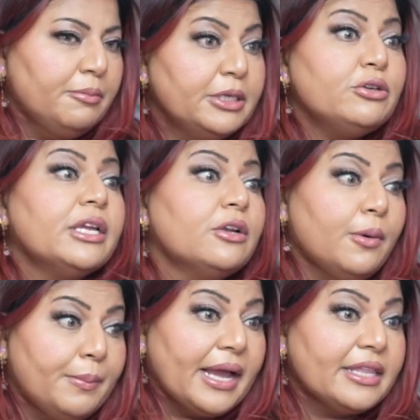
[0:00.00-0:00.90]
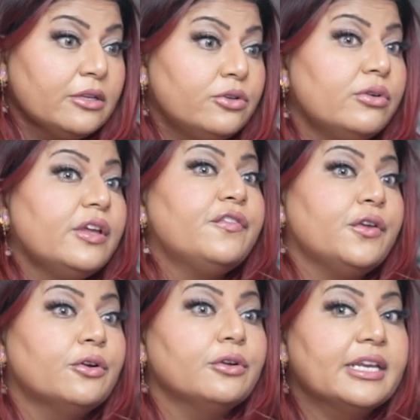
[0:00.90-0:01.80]
but you can combine the two if
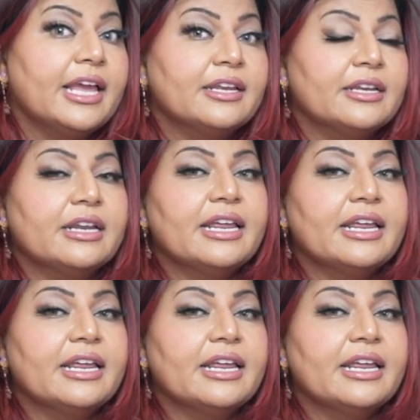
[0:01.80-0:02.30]
you're a good candidate.